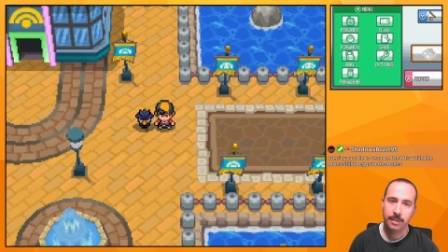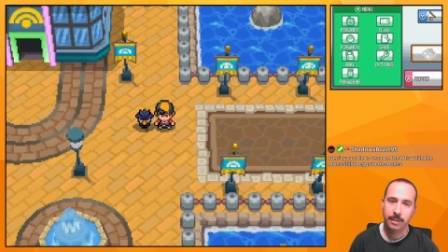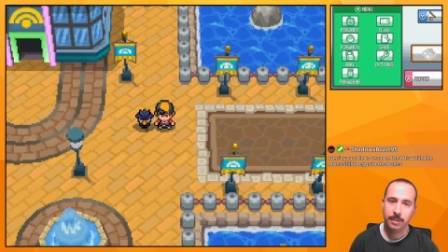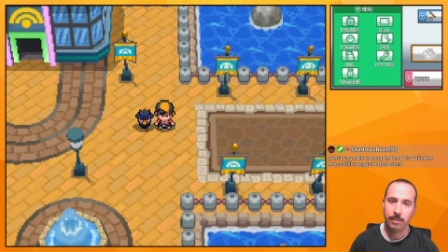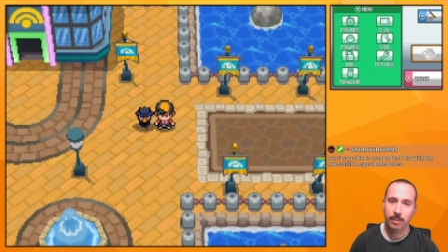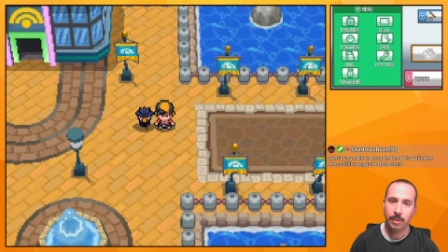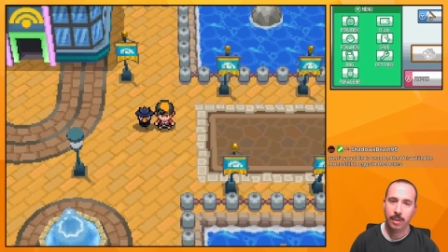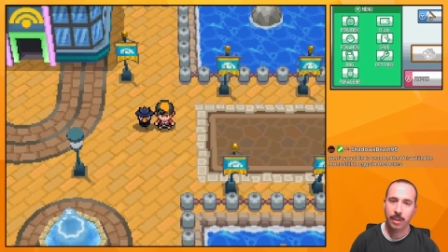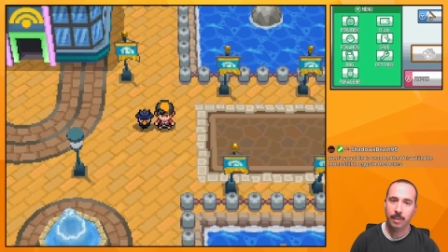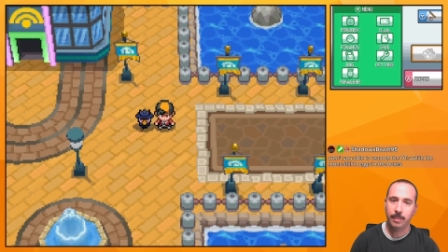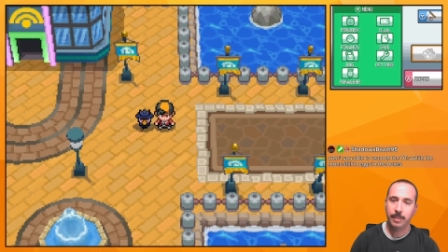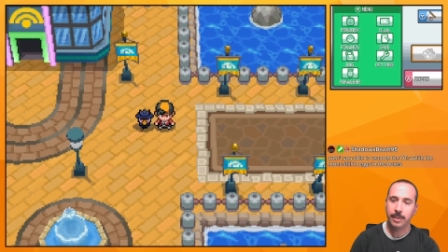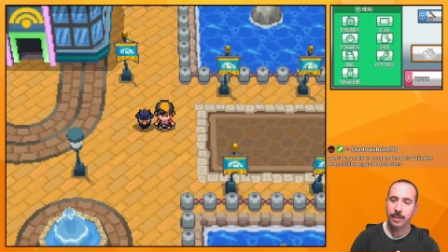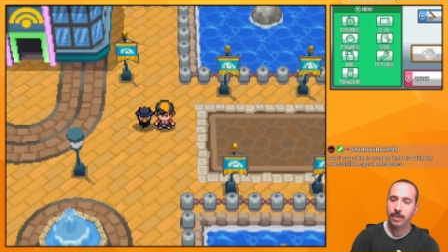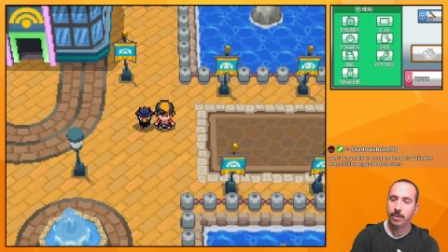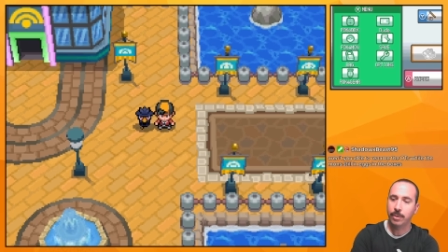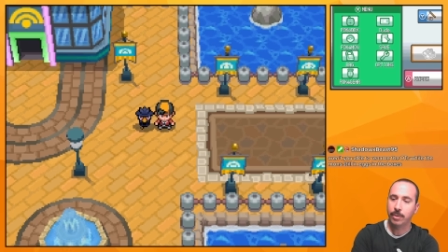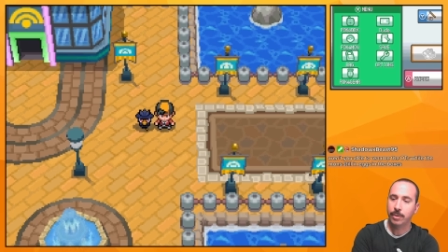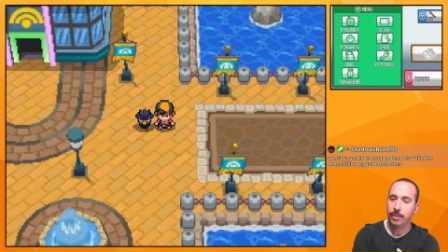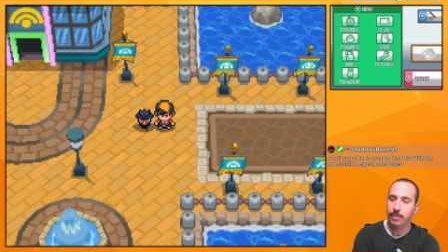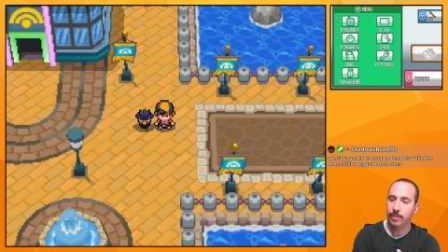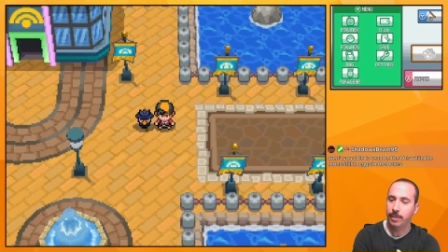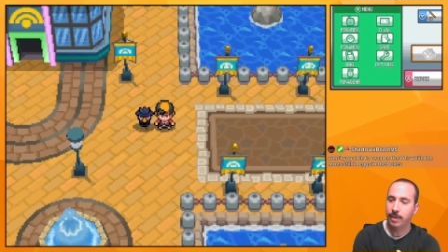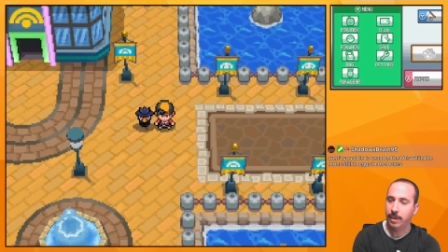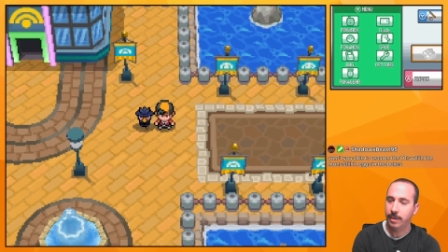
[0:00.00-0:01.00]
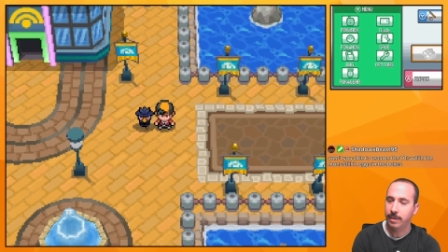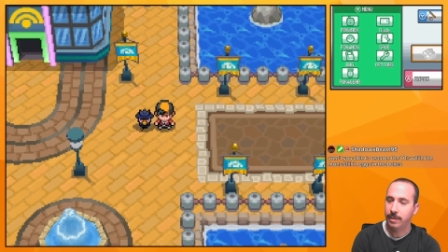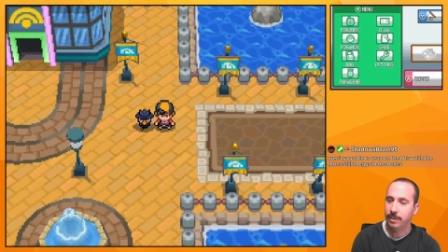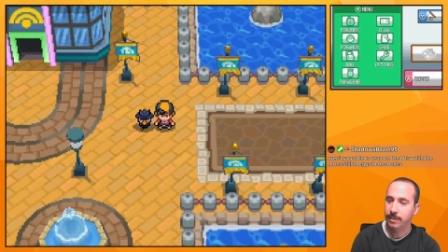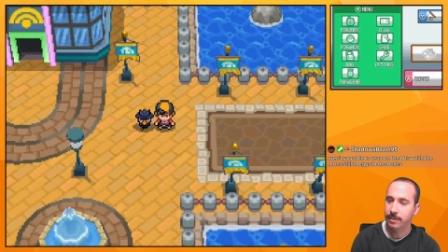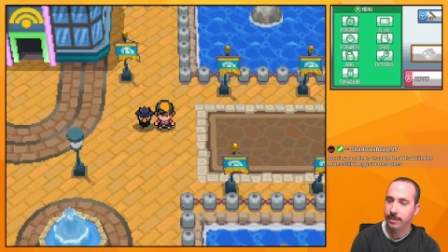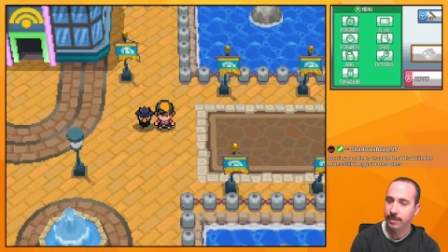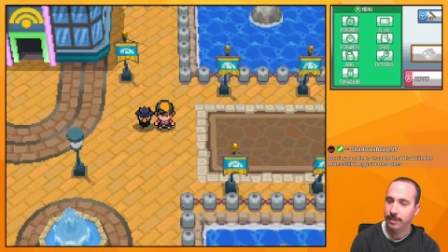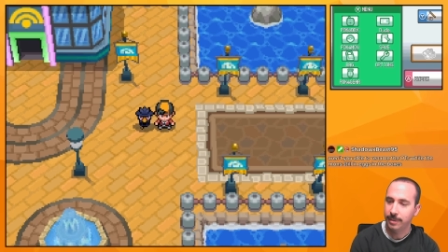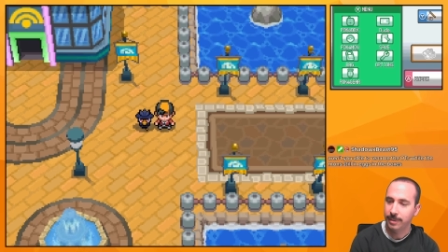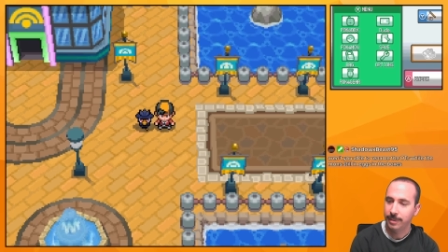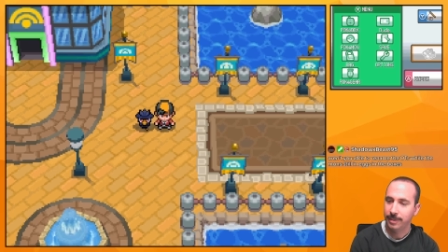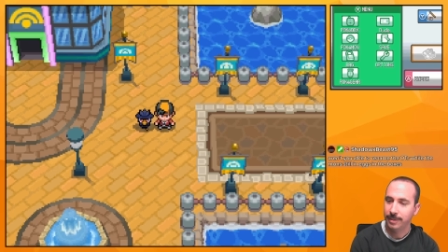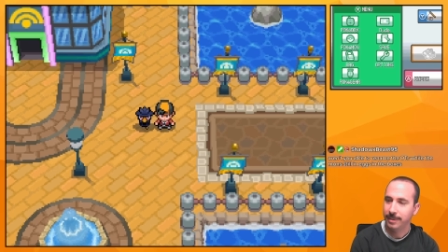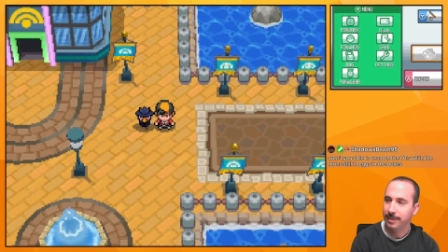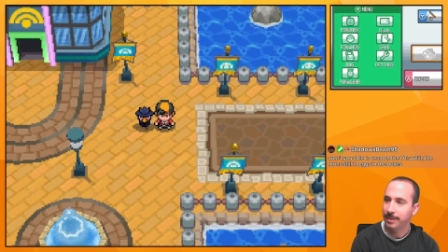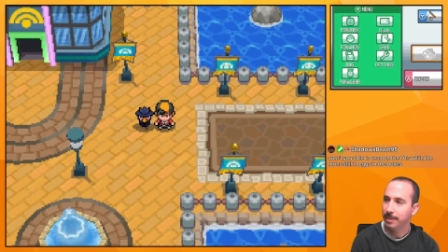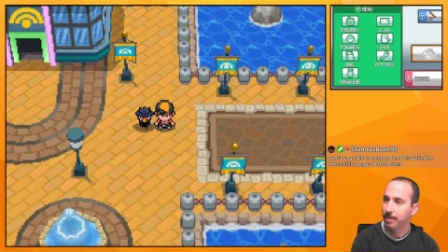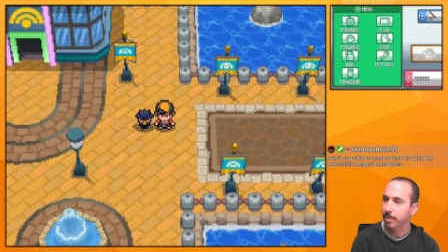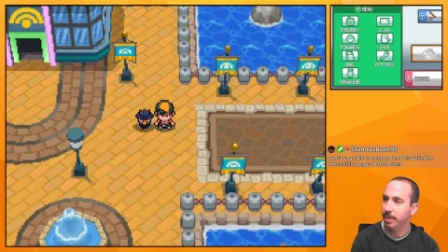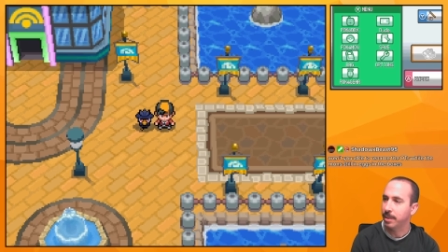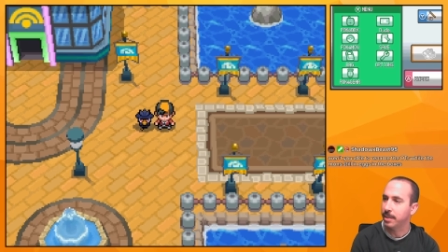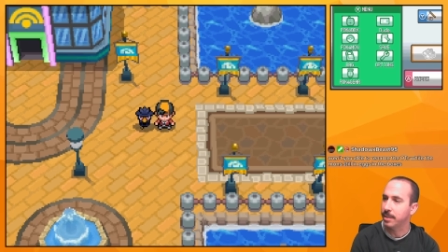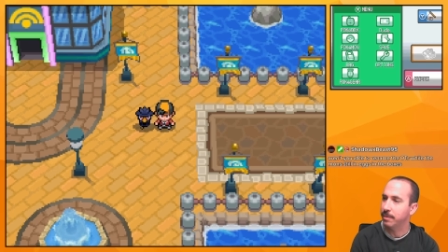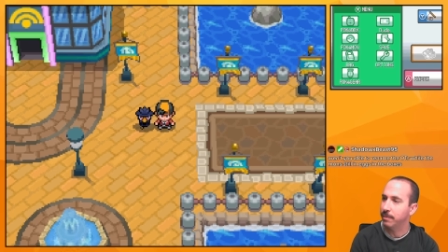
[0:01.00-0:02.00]
while I'm in Goldenrod.
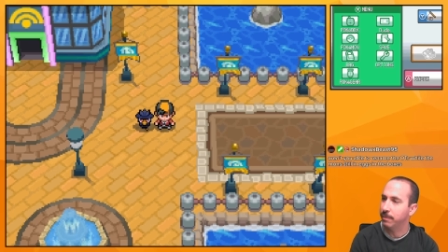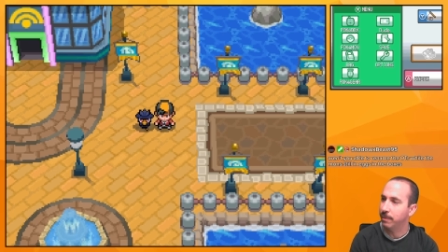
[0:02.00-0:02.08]
Play some